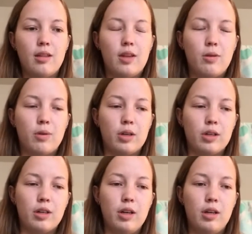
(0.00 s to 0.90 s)
they
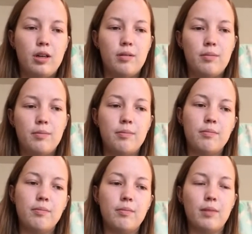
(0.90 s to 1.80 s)
were
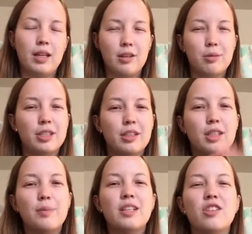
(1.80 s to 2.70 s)
still
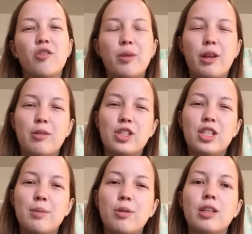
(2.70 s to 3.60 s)
expensive, but they were
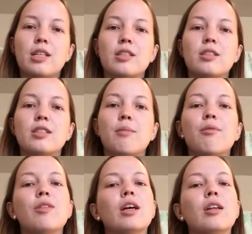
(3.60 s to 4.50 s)
cheaper than some
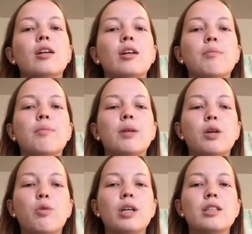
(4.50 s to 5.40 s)
of the other
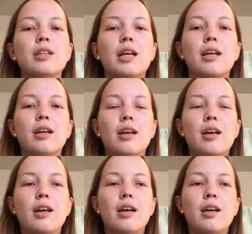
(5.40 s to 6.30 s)
big ones like
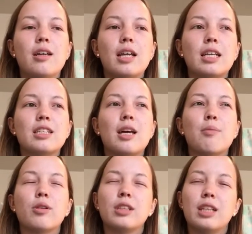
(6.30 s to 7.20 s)
Next
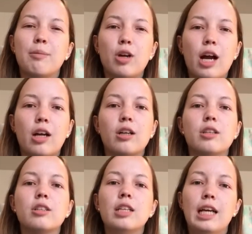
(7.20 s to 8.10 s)
Step or Exam
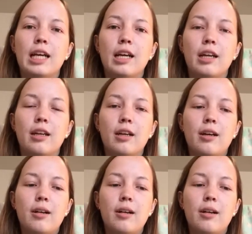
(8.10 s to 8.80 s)
Crackers, and